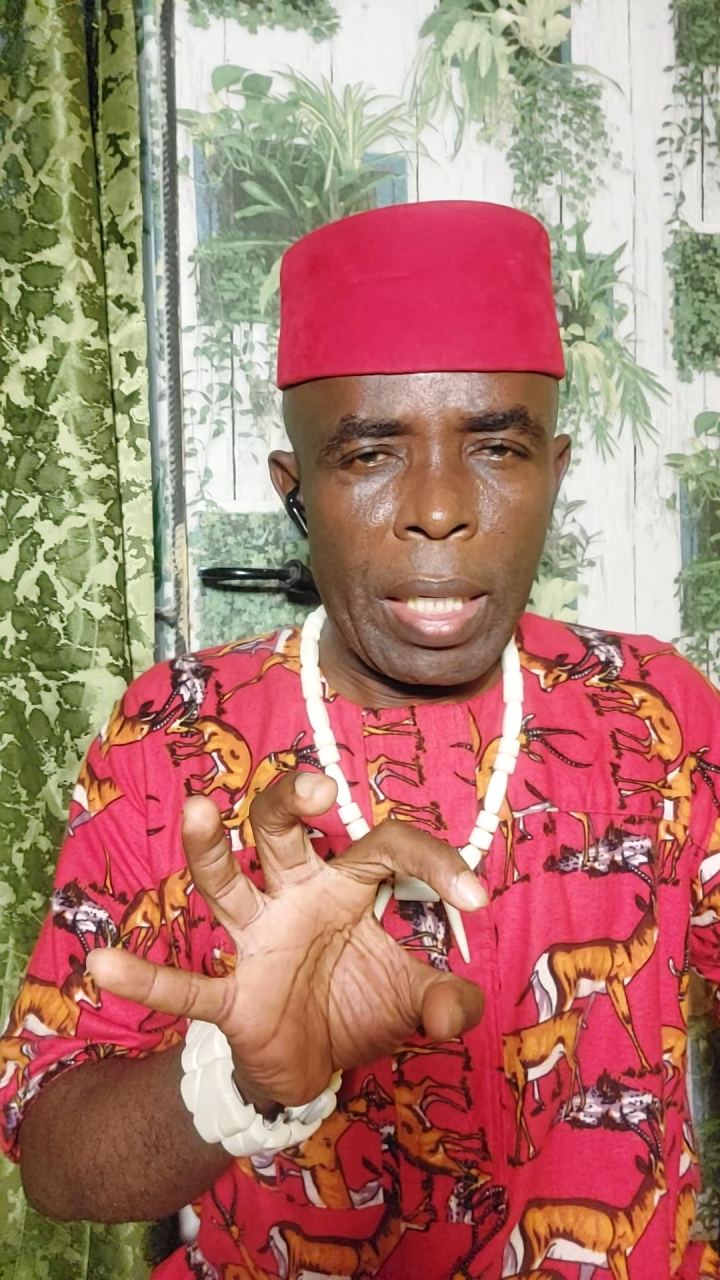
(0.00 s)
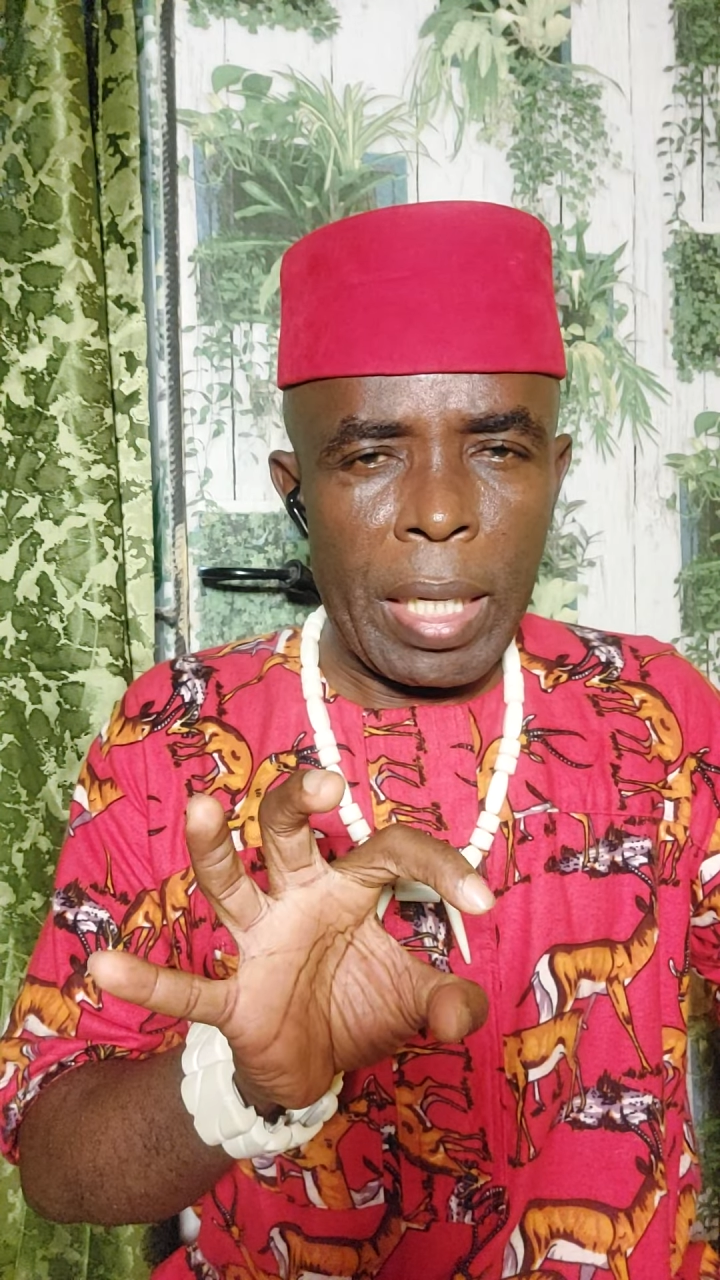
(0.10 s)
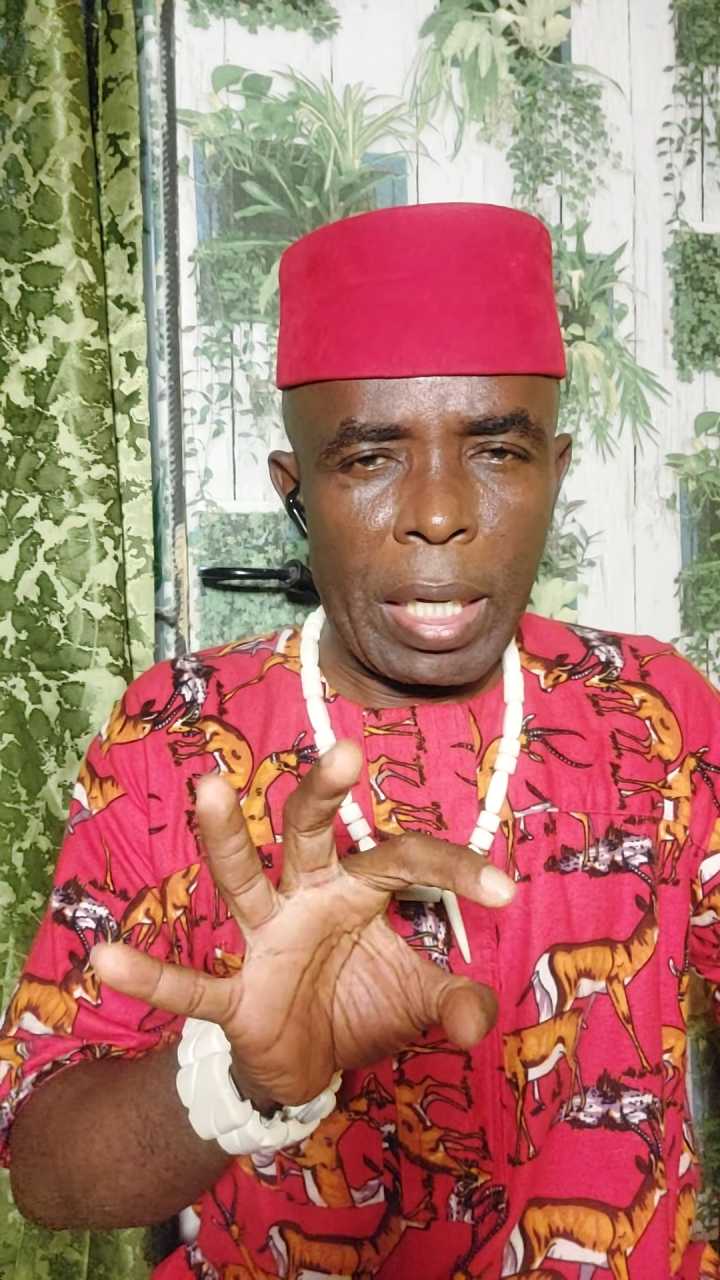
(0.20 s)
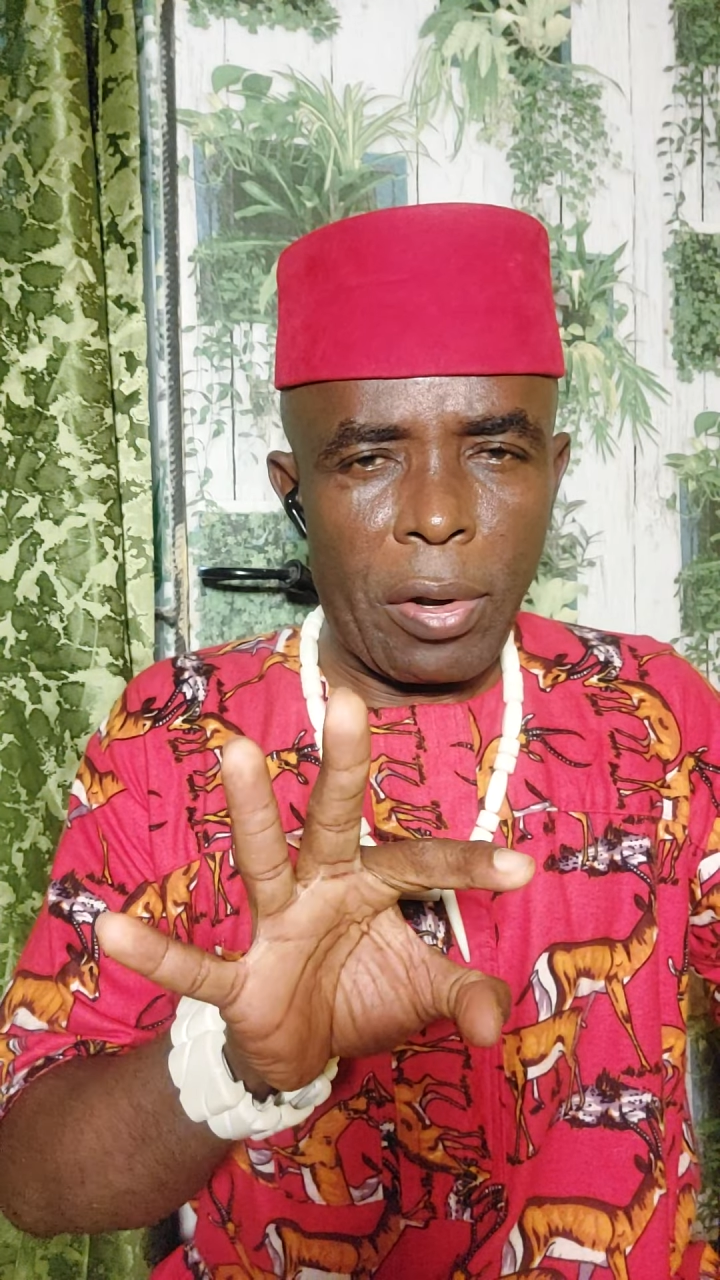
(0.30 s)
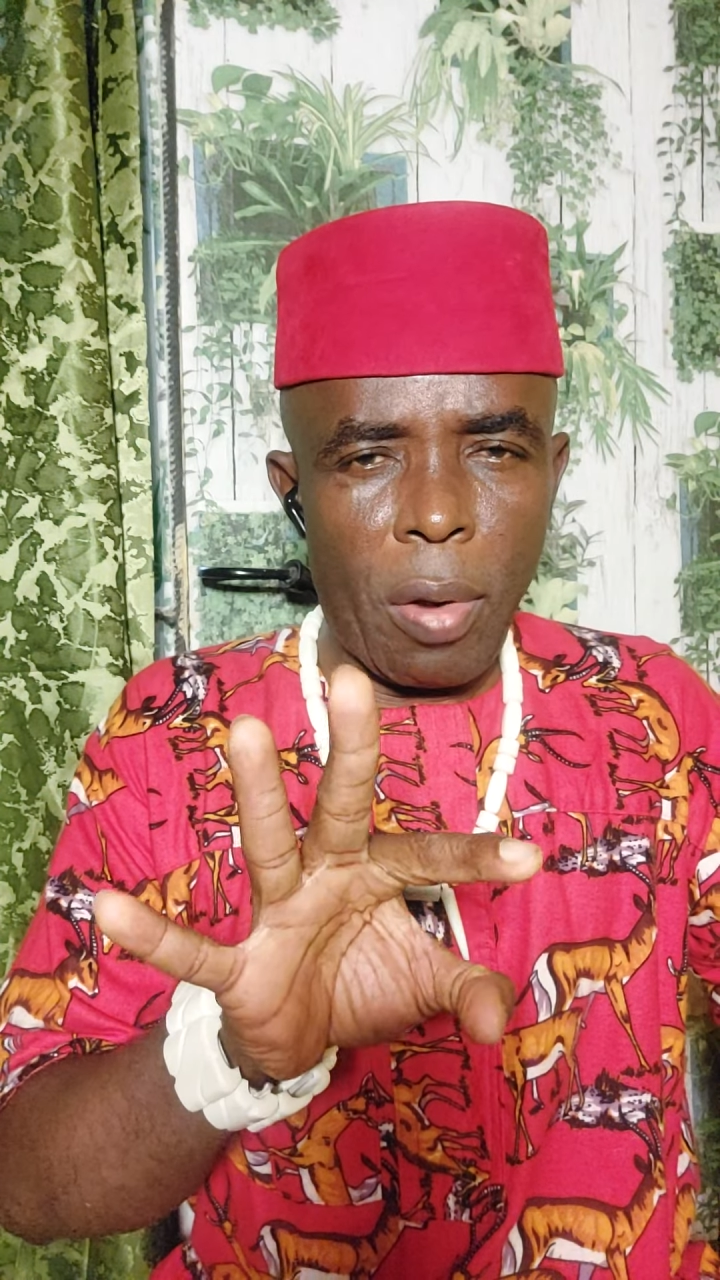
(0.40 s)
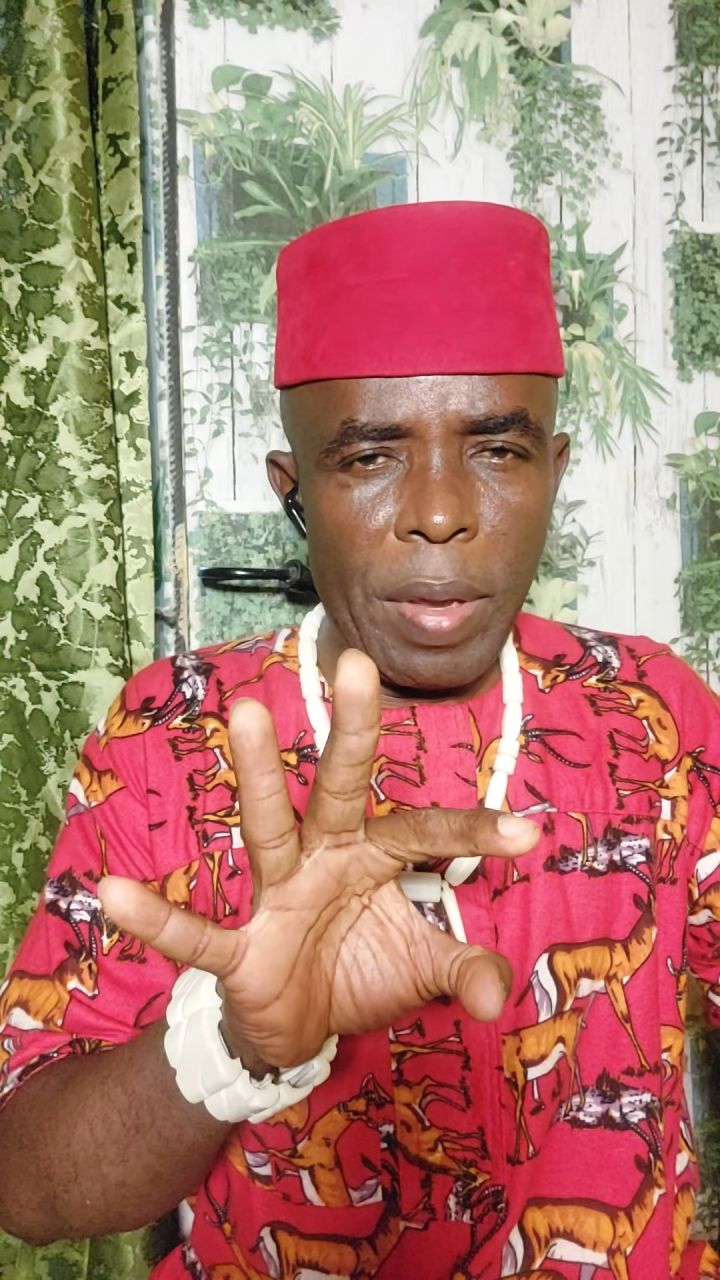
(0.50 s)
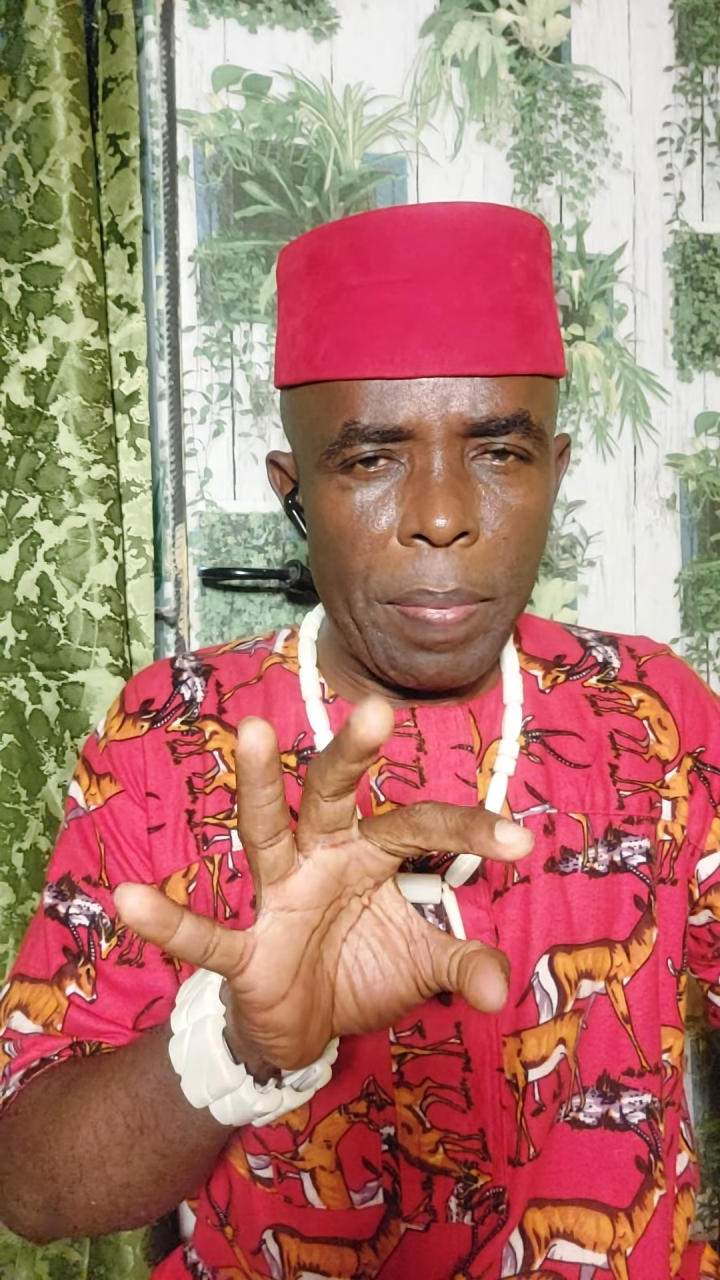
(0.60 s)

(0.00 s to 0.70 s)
that come